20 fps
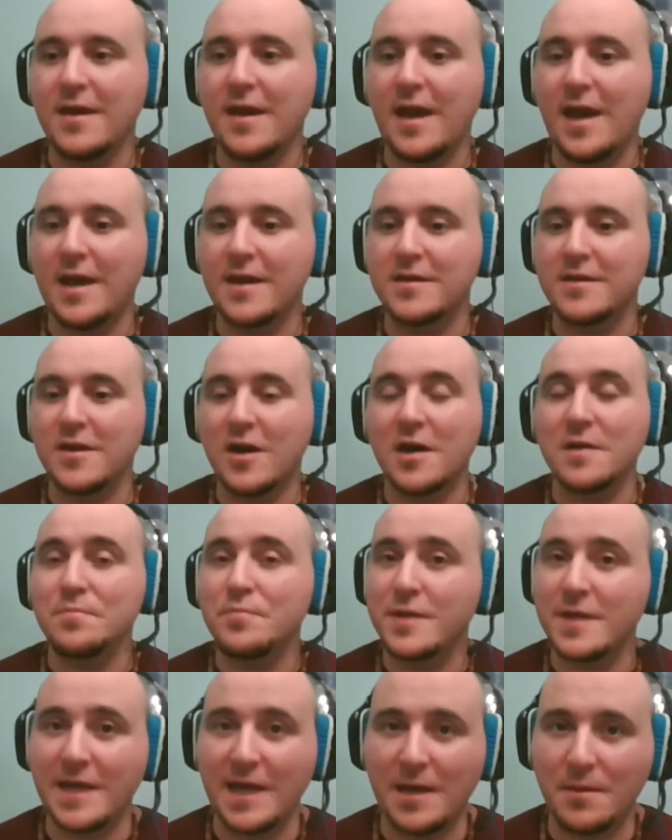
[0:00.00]
at not
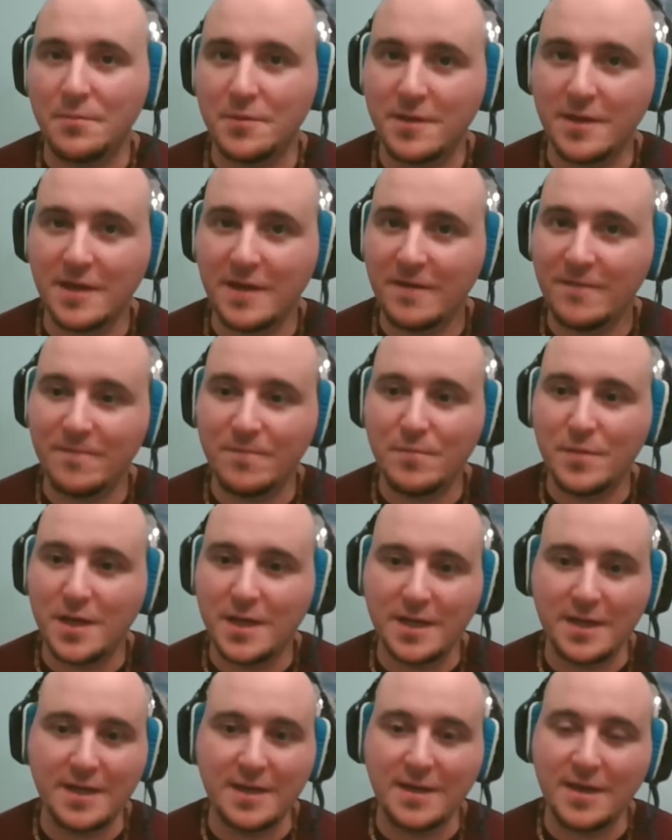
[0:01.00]
being able to give
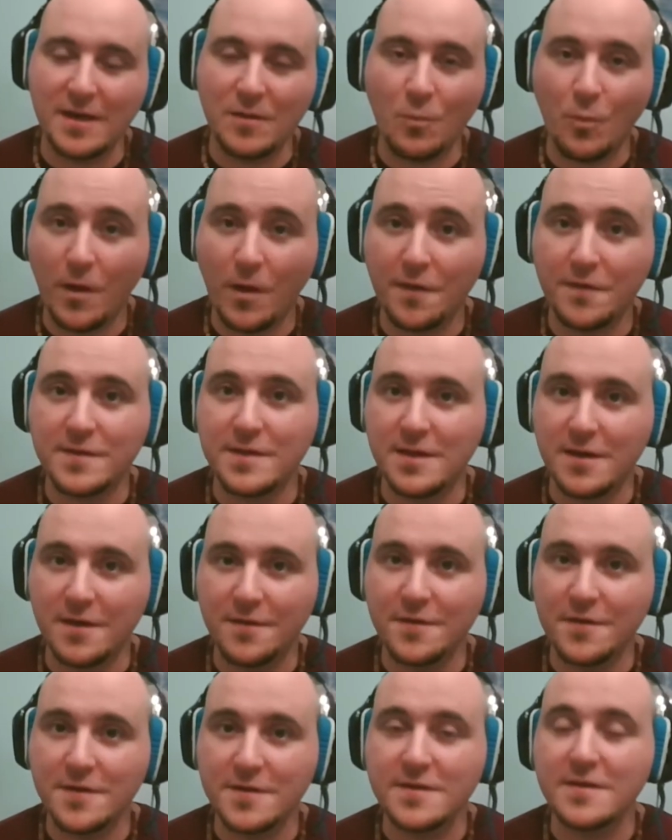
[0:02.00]
money and wealth to
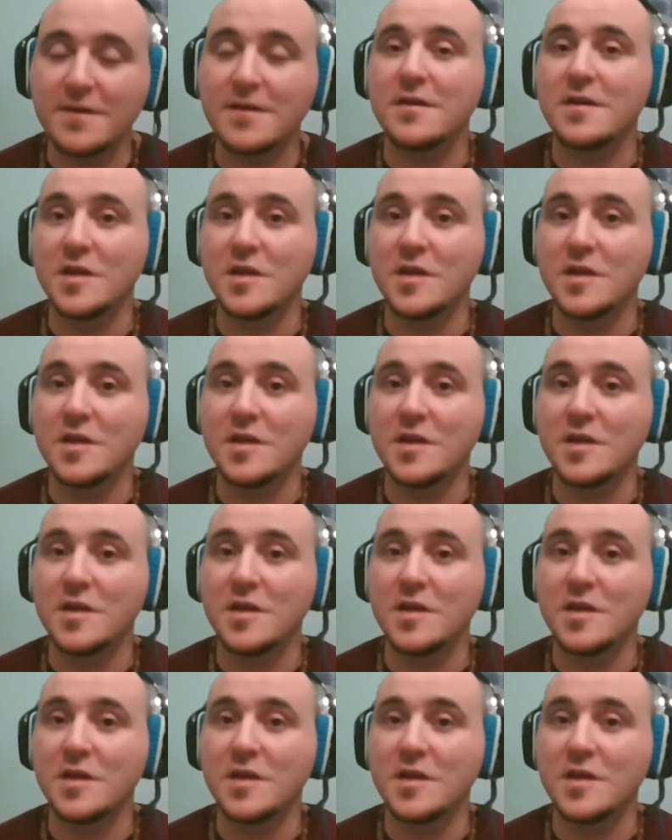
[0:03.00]
others,